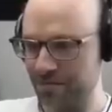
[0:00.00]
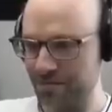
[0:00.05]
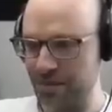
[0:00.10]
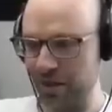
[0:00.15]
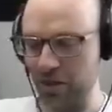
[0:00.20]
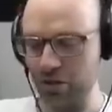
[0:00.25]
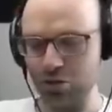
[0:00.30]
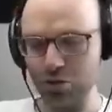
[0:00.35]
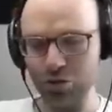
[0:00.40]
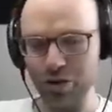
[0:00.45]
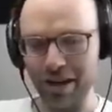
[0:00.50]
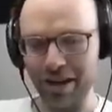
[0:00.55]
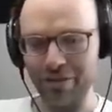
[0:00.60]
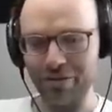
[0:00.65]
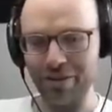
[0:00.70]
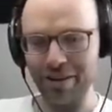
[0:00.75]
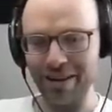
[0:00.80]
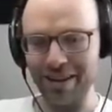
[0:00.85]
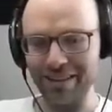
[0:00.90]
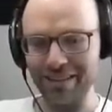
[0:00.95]
Oh, dude, I
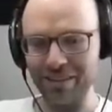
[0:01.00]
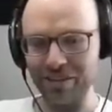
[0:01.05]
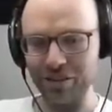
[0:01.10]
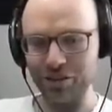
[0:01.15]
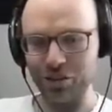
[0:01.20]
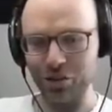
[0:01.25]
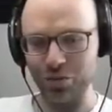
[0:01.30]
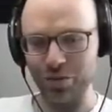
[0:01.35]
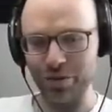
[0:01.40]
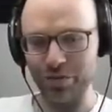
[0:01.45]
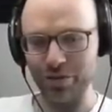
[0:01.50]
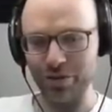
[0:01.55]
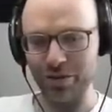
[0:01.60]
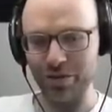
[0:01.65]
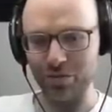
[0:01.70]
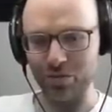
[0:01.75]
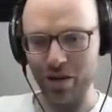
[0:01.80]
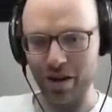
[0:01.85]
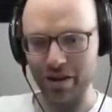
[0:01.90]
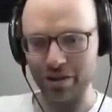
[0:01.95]
forgot that. So we were
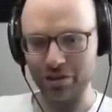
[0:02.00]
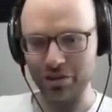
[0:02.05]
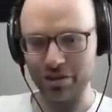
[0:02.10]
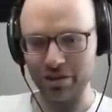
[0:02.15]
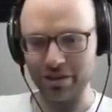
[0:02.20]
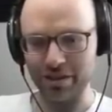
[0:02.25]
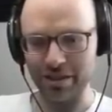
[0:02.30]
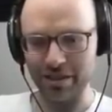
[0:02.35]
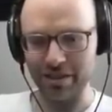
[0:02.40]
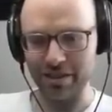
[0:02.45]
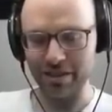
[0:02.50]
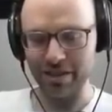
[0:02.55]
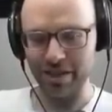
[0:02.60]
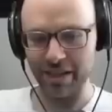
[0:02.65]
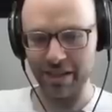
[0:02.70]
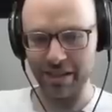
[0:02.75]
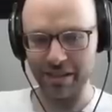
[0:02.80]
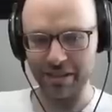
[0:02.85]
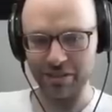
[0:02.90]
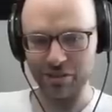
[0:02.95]
in Washington
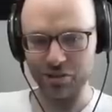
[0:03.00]
uh,